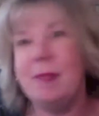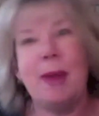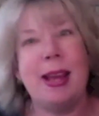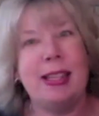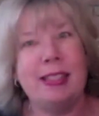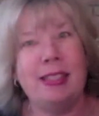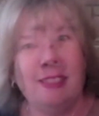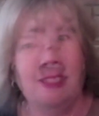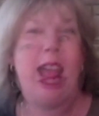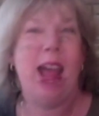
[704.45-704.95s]

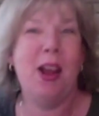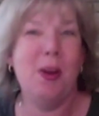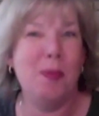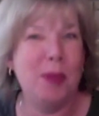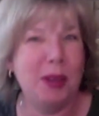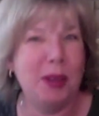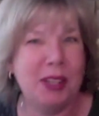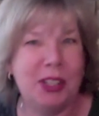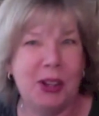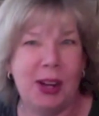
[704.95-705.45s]
Maisel. I hope
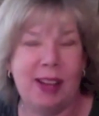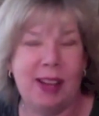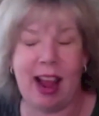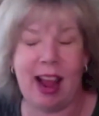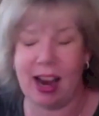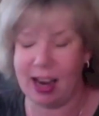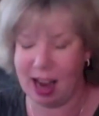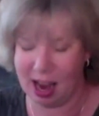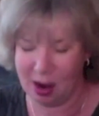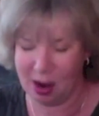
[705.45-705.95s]
you enjoyed
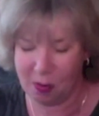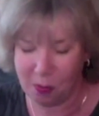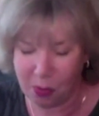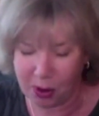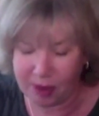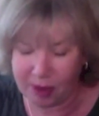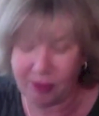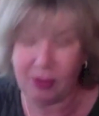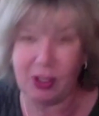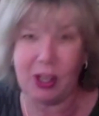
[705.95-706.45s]
that kind of
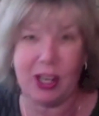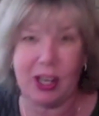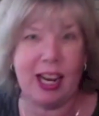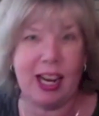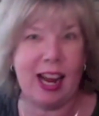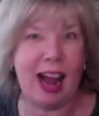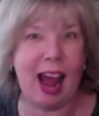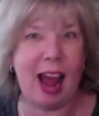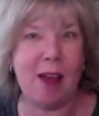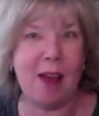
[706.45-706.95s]
brief
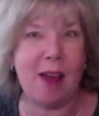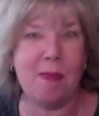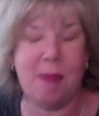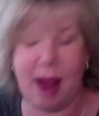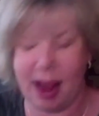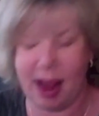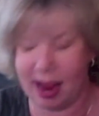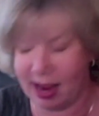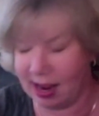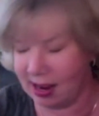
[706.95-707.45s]
look at
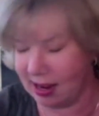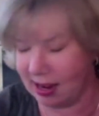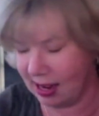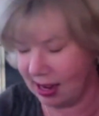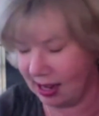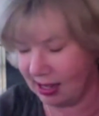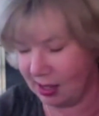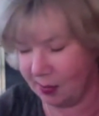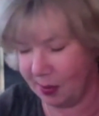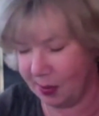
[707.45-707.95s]
my
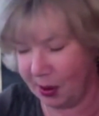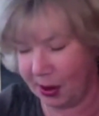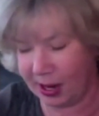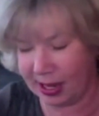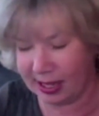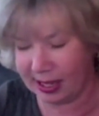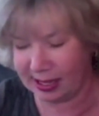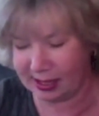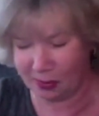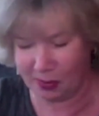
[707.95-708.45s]

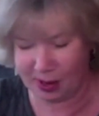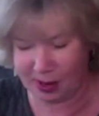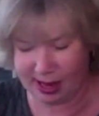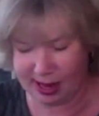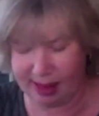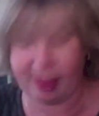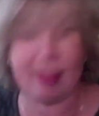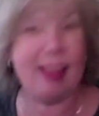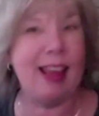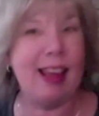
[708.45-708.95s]
experience
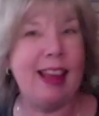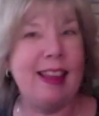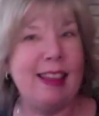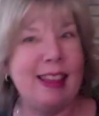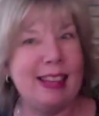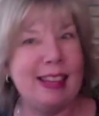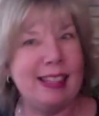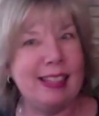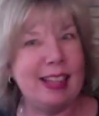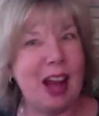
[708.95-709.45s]
with
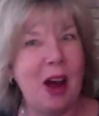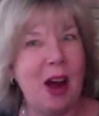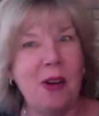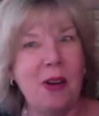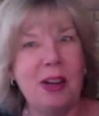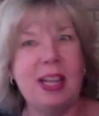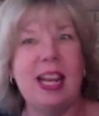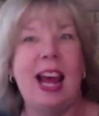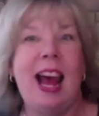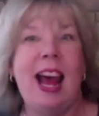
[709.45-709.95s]
this
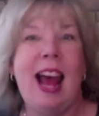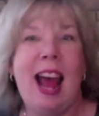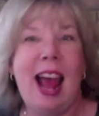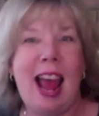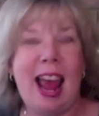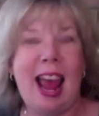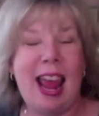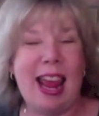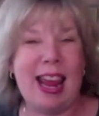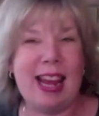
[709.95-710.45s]
coat,
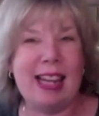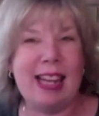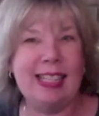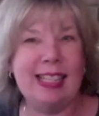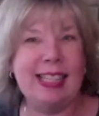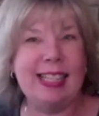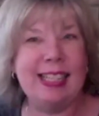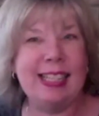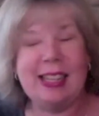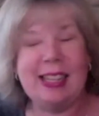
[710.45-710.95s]

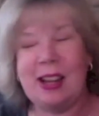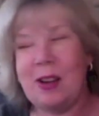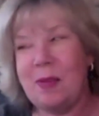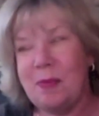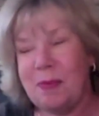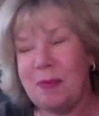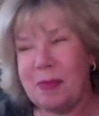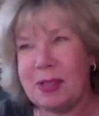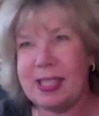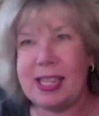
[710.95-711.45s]
and
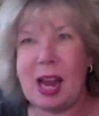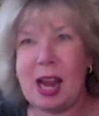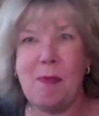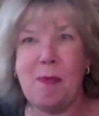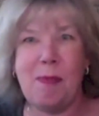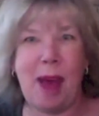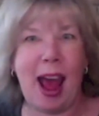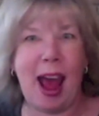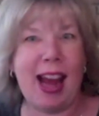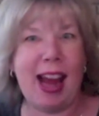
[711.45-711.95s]

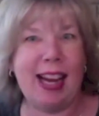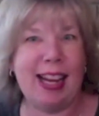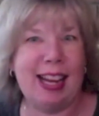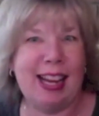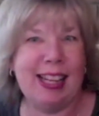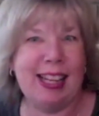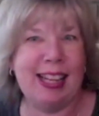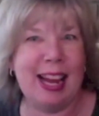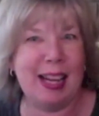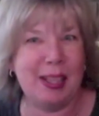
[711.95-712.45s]
stop back
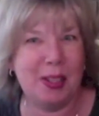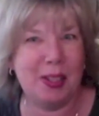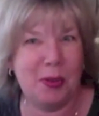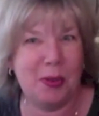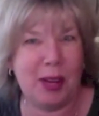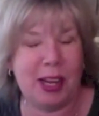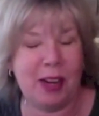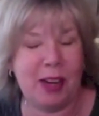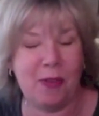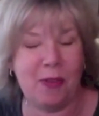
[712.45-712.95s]
next
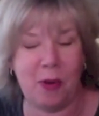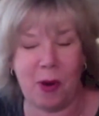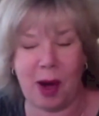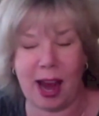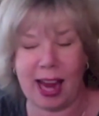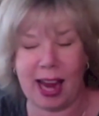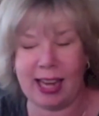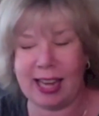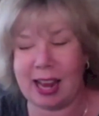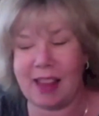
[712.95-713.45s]
week for
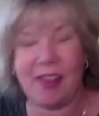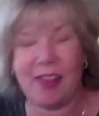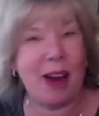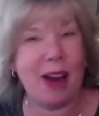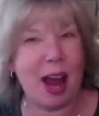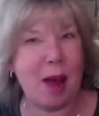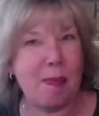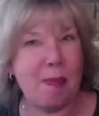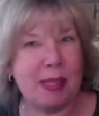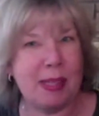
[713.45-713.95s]

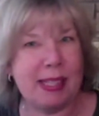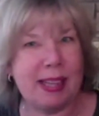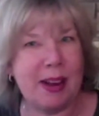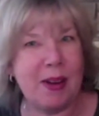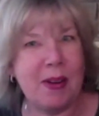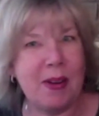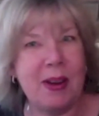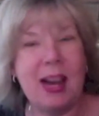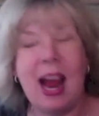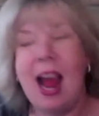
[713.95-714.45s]
another
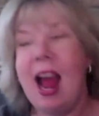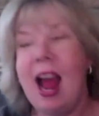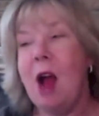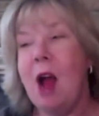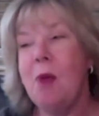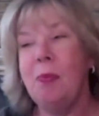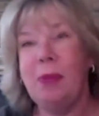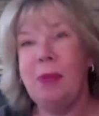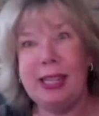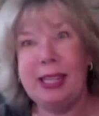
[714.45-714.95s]
episode.
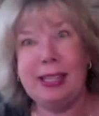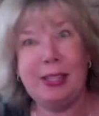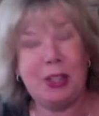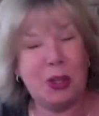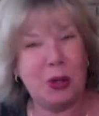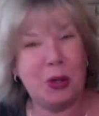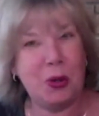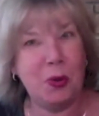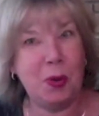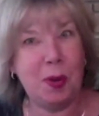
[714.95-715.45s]
Please
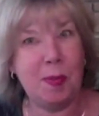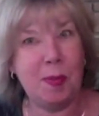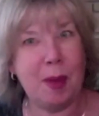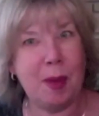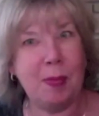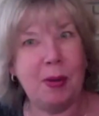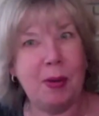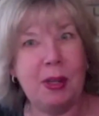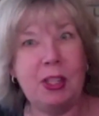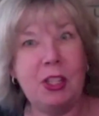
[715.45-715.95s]
do
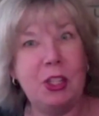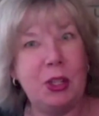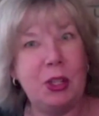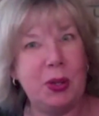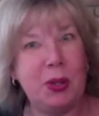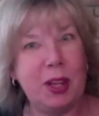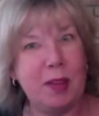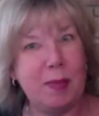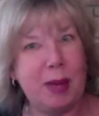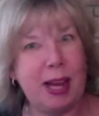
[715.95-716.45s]
remember to
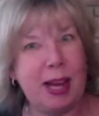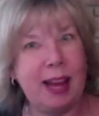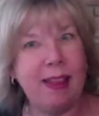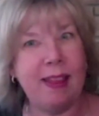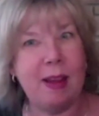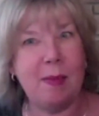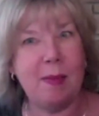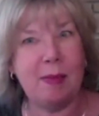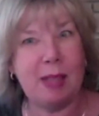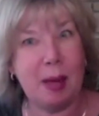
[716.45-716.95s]
give me a
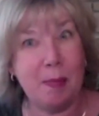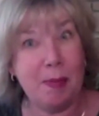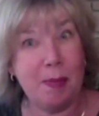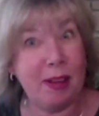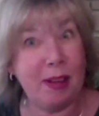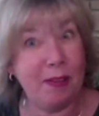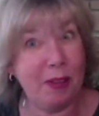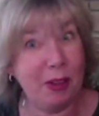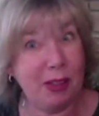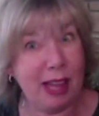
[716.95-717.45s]
thumbs up
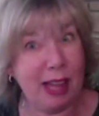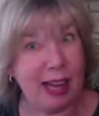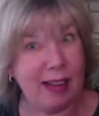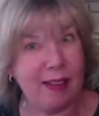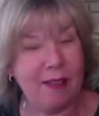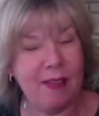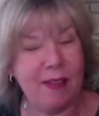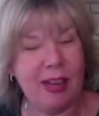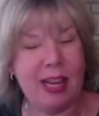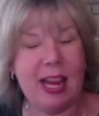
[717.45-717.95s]
if you like
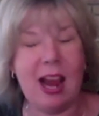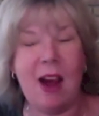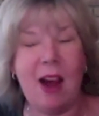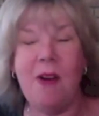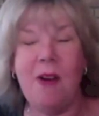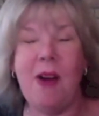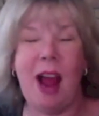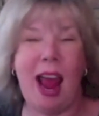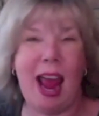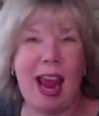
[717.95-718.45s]
the
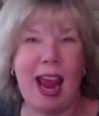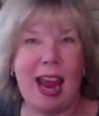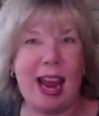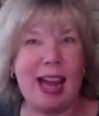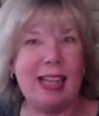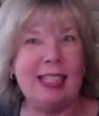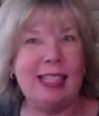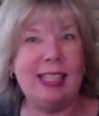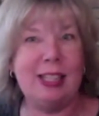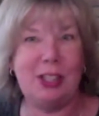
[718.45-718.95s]
video,
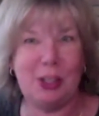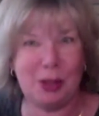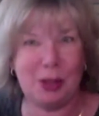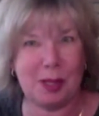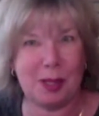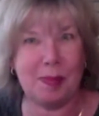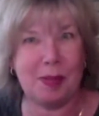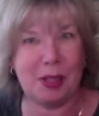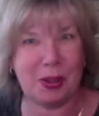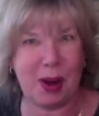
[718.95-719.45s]
and do
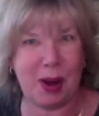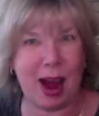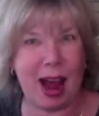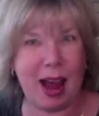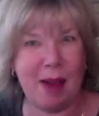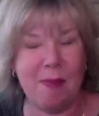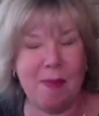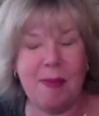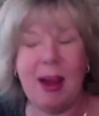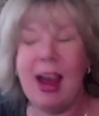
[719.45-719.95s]

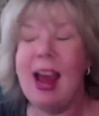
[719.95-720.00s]
subscribe.